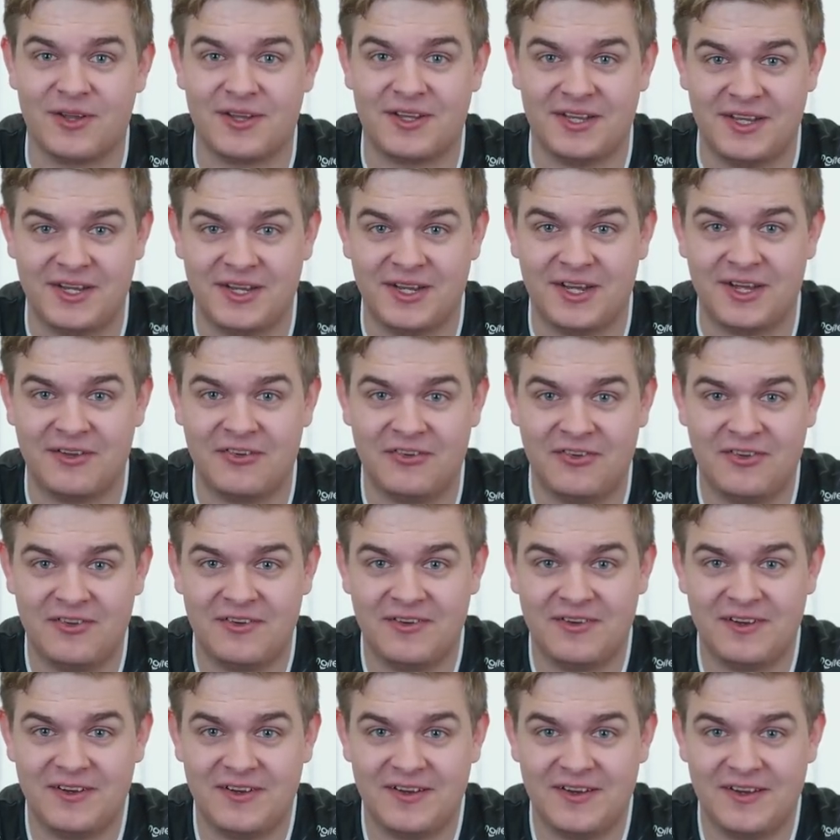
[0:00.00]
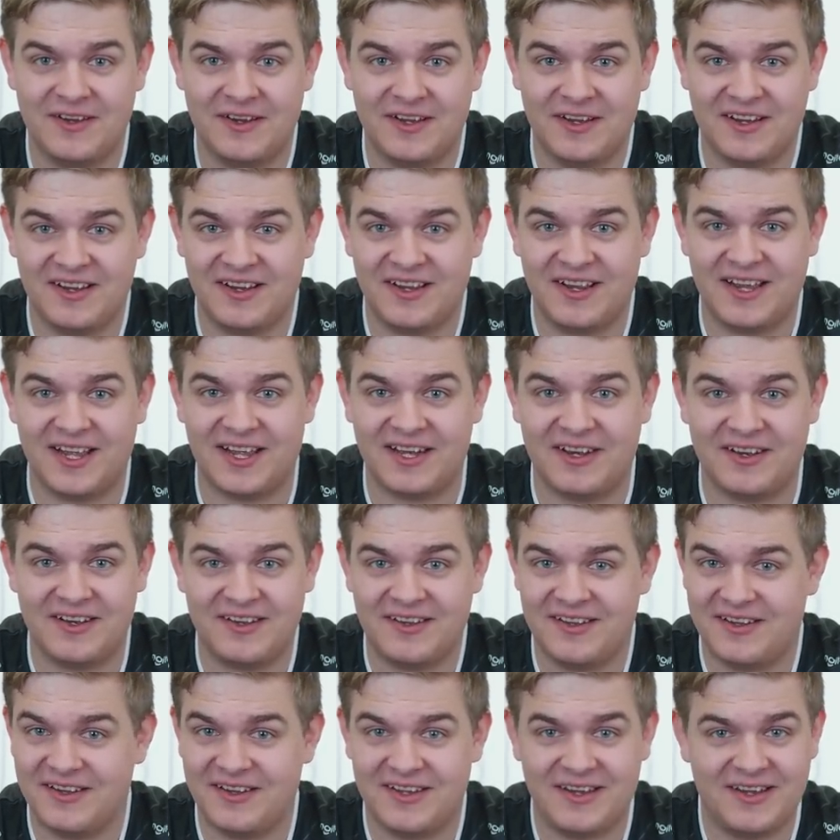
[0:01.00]
that he does and
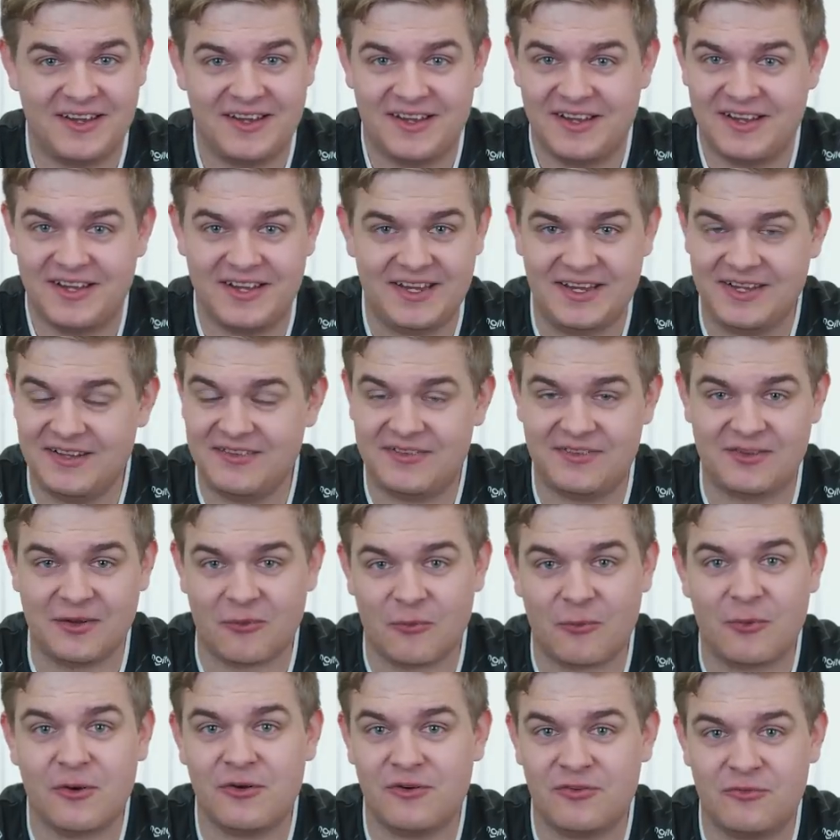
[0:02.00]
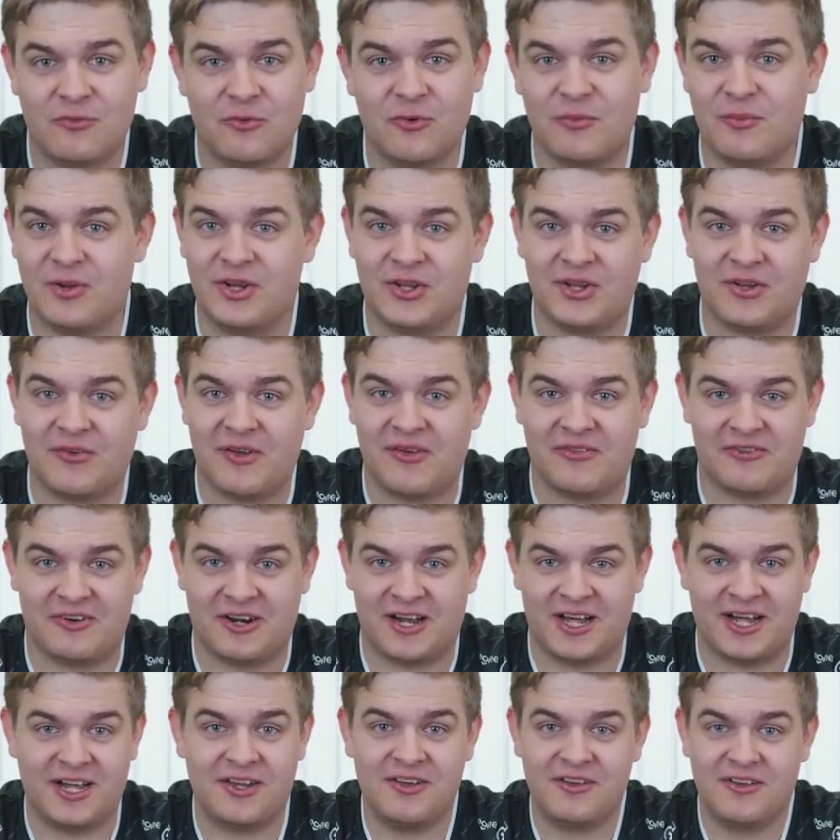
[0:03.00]
he is the worst roommate I've ever
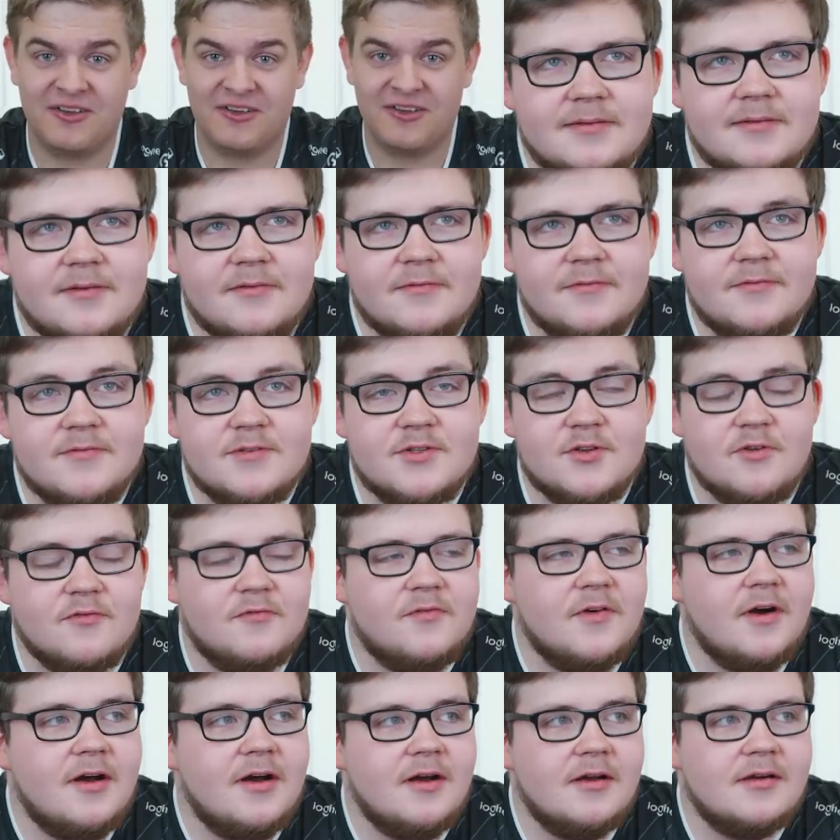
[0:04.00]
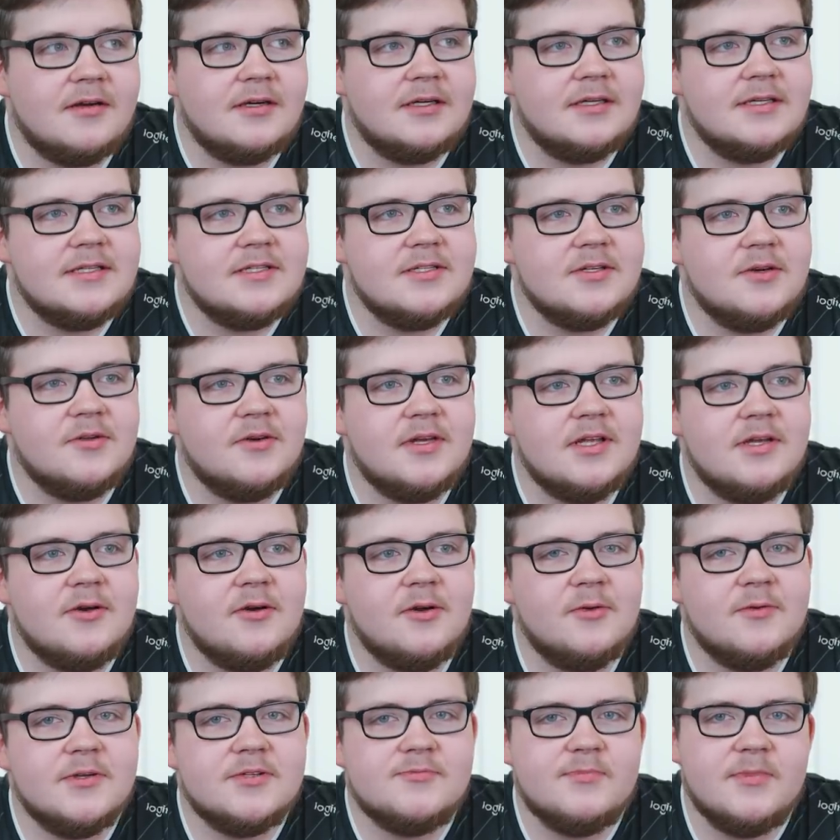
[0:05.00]
had. So far, it's
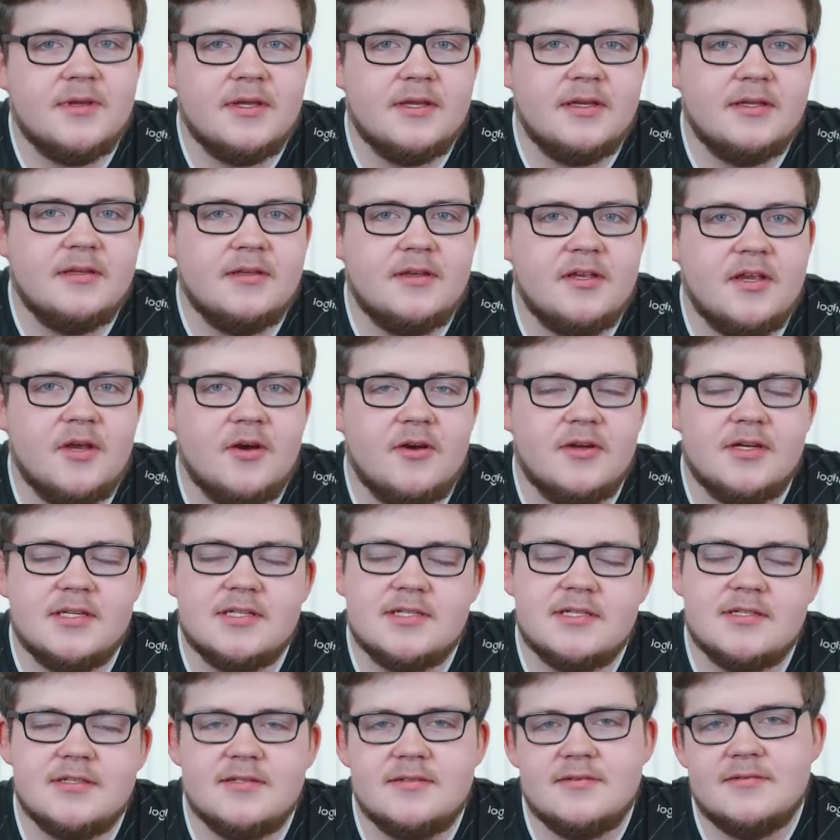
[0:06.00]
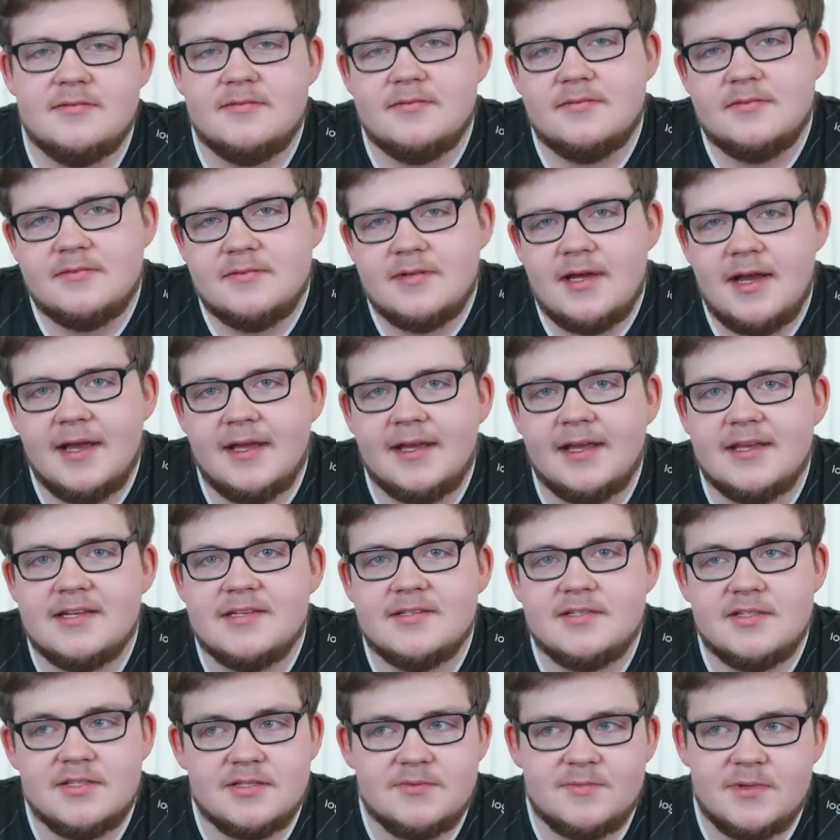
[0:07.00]
always been Jonas. I
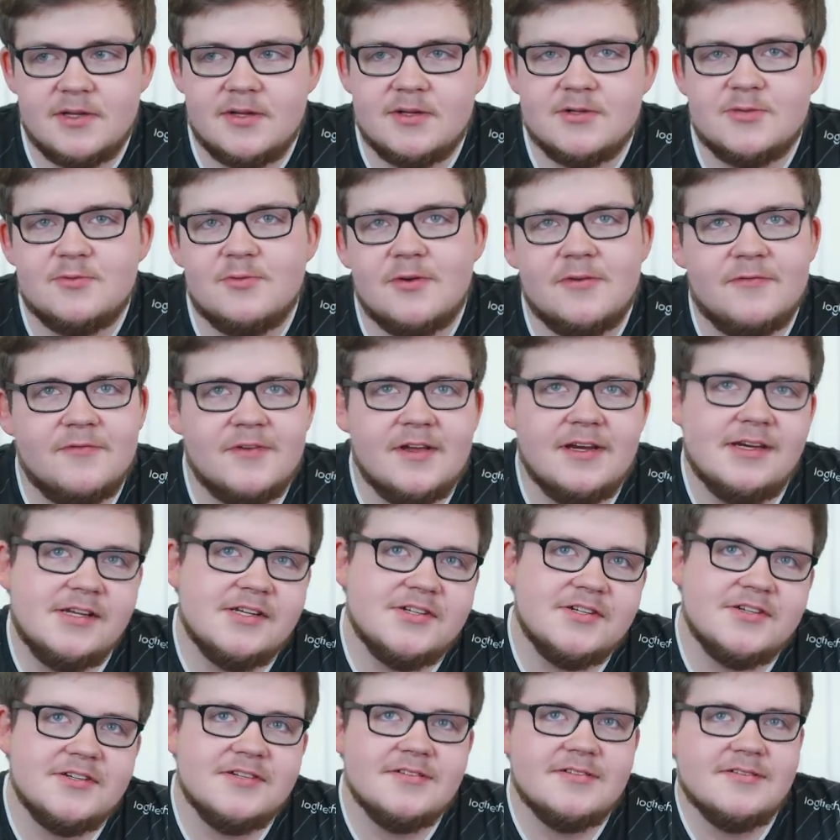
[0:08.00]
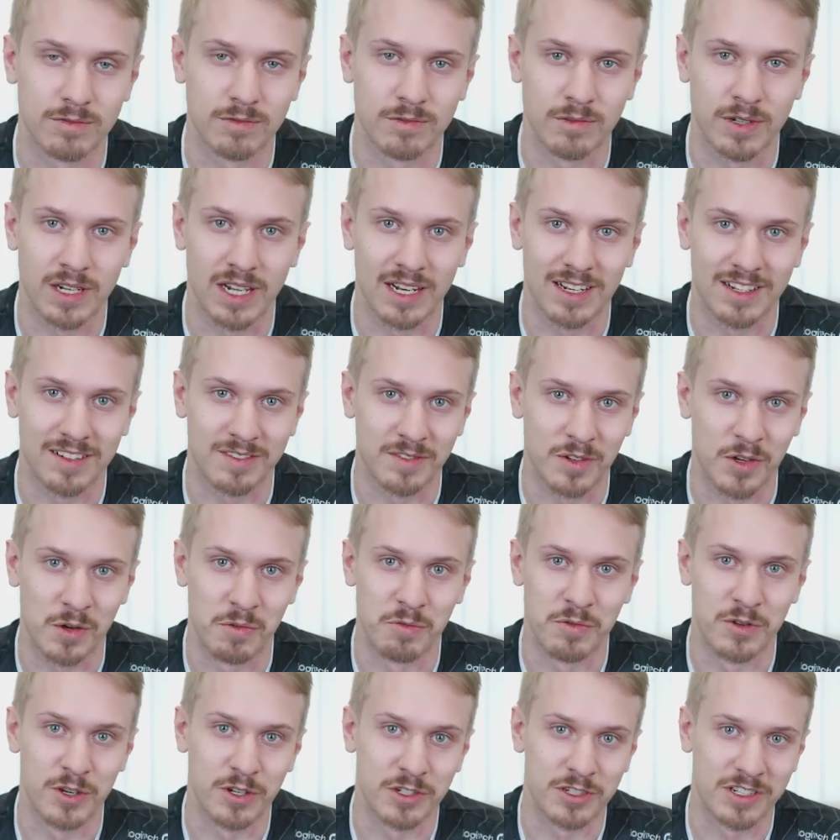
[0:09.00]
guess just because we're Finnish. Well,
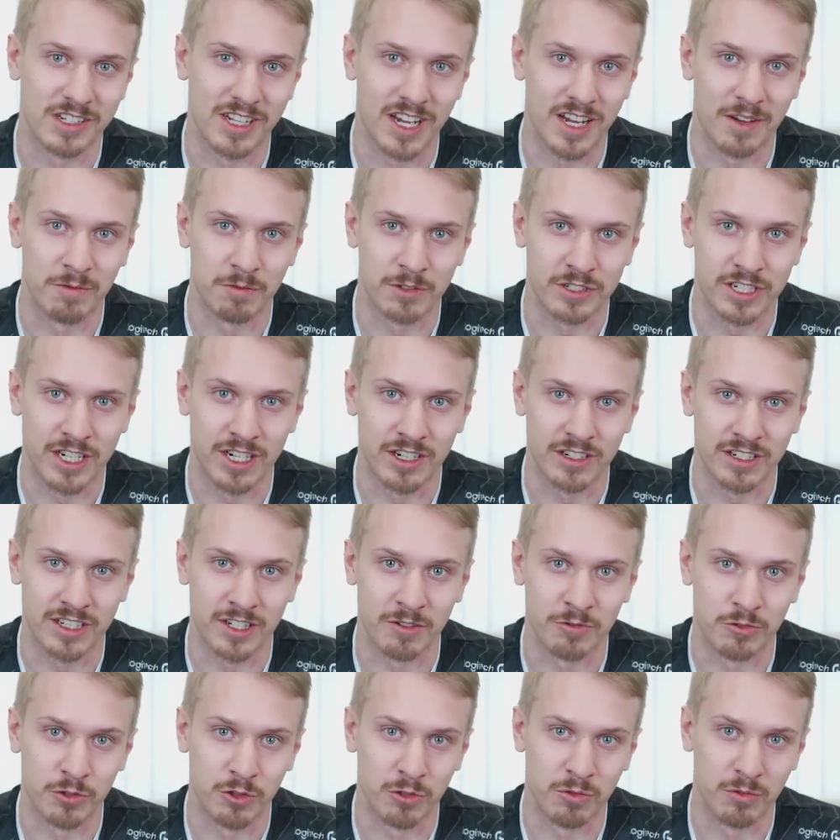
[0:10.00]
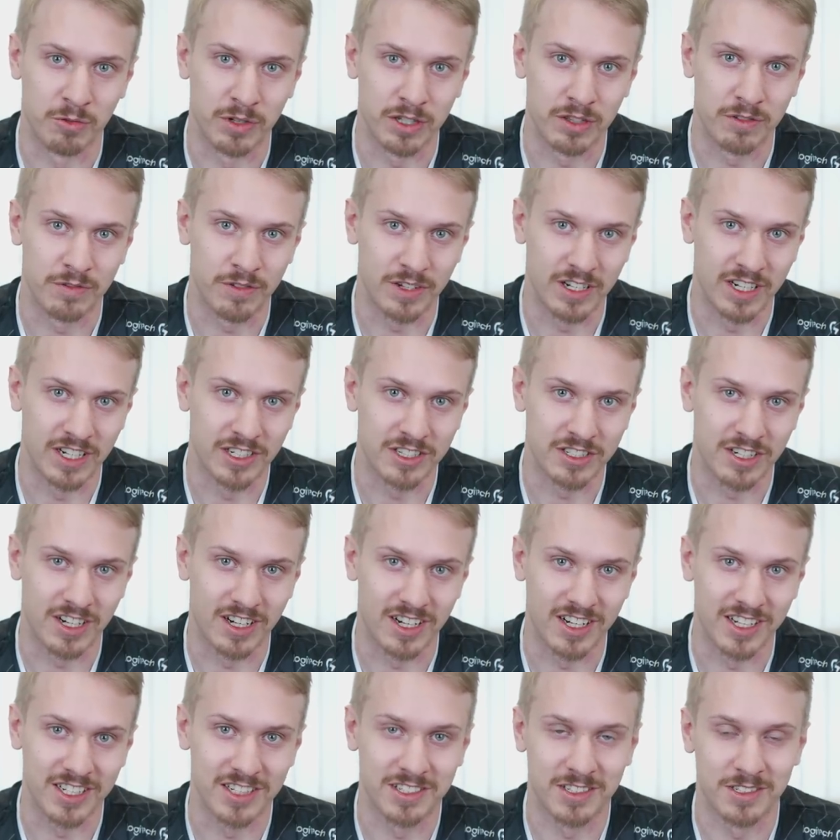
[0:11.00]
obviously I've shared the room with Finnish
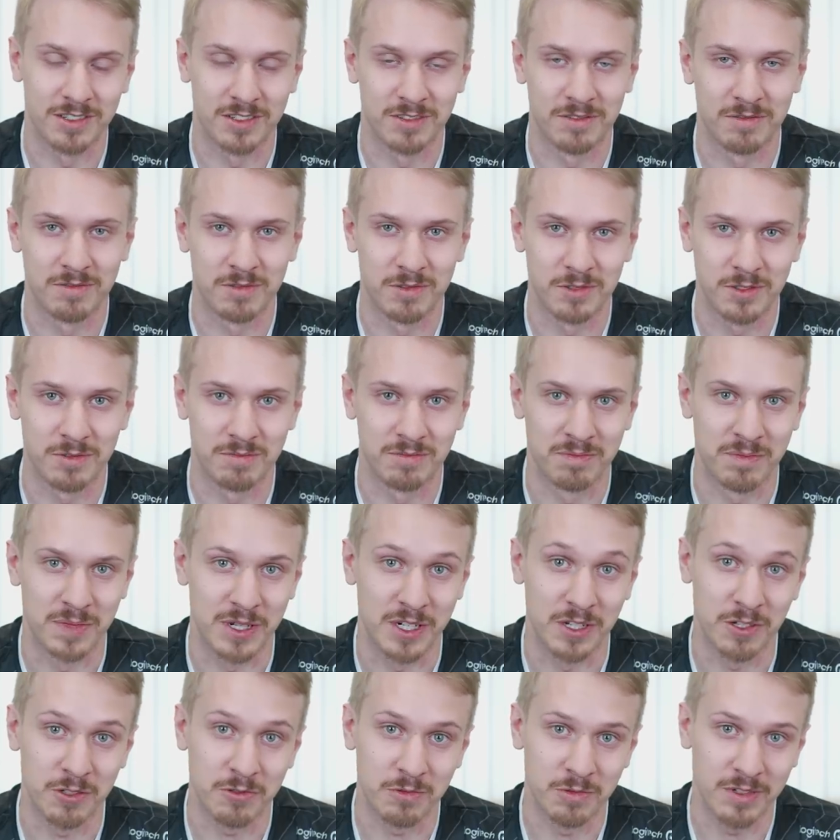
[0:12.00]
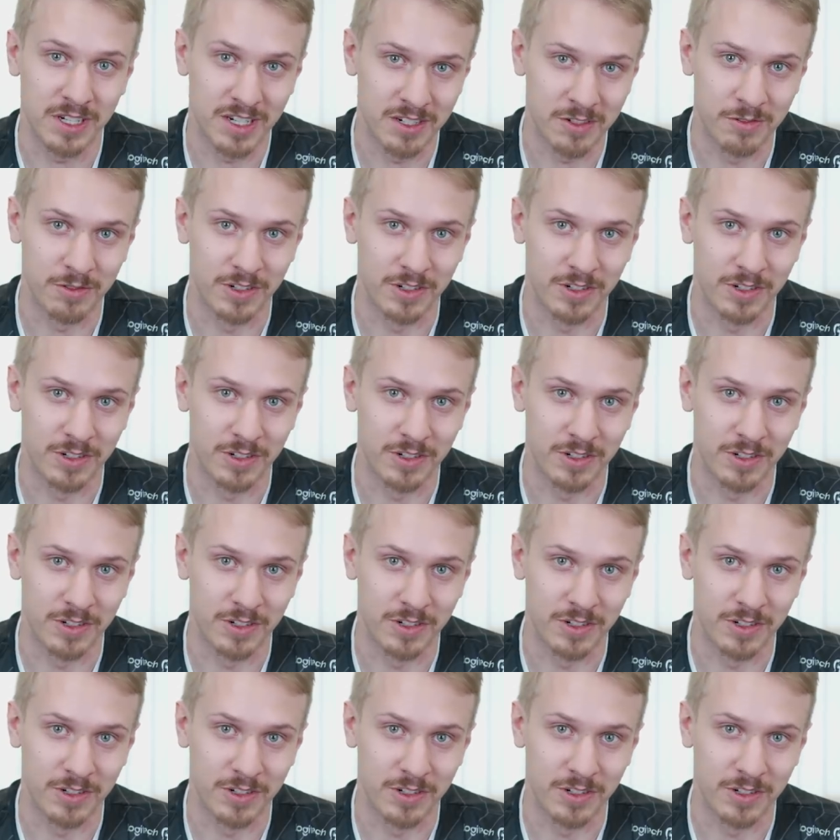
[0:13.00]
guys because we are